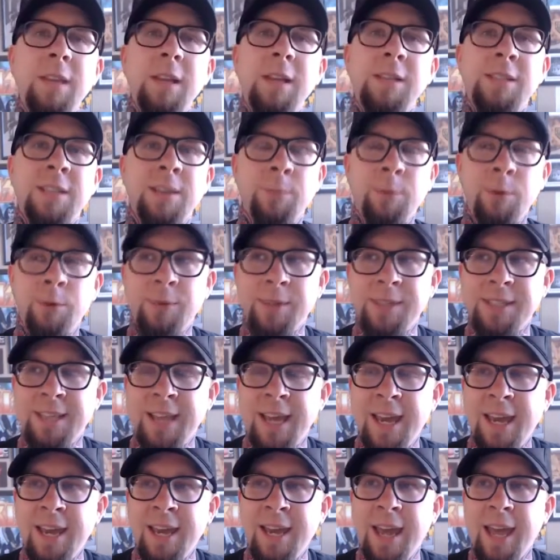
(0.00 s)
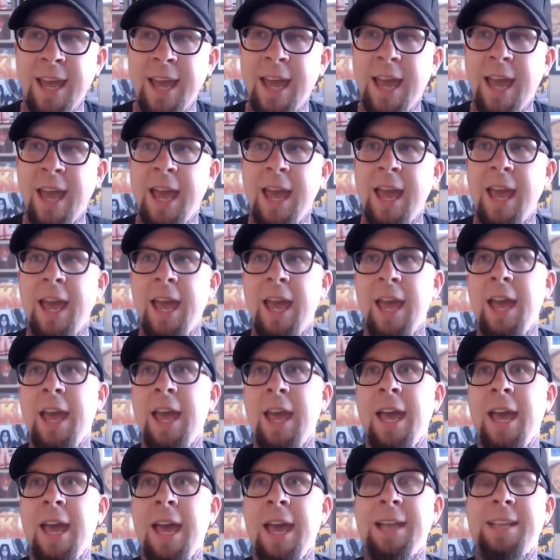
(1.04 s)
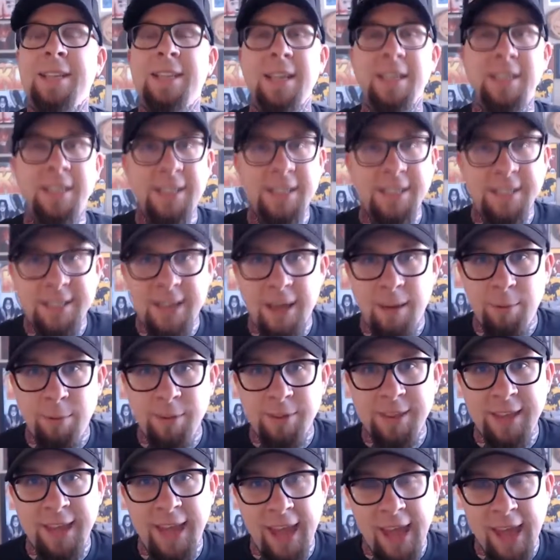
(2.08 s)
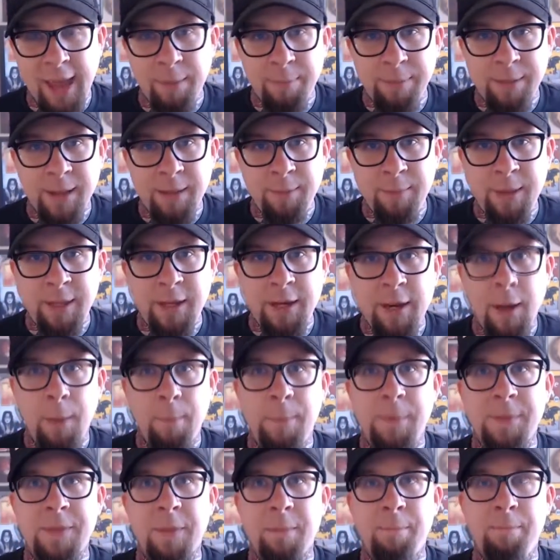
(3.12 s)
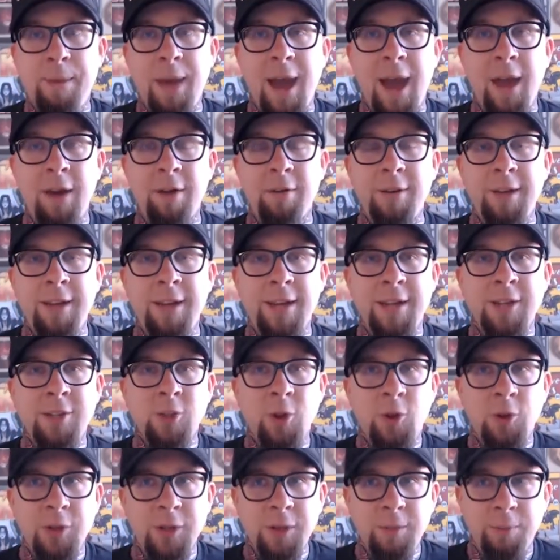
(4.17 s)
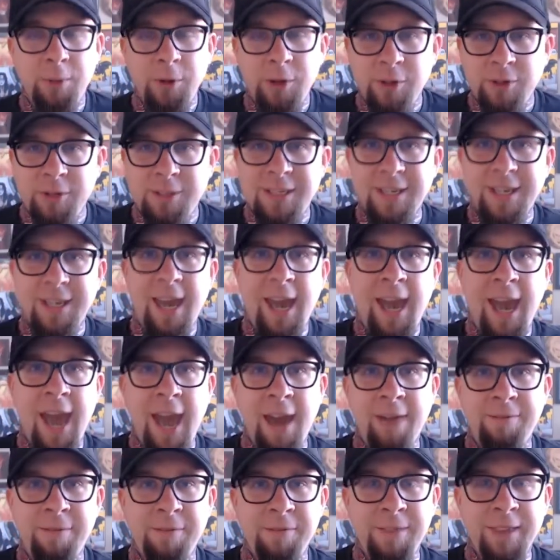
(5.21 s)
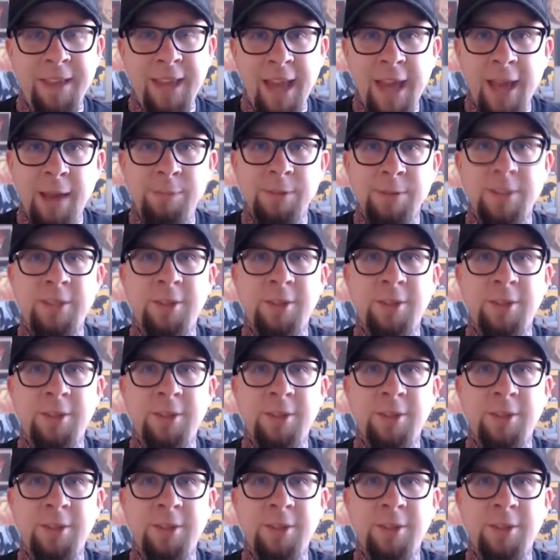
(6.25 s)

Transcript: Someone was saying it doesn't double the amp limit, but the battery is only producing half of the amps.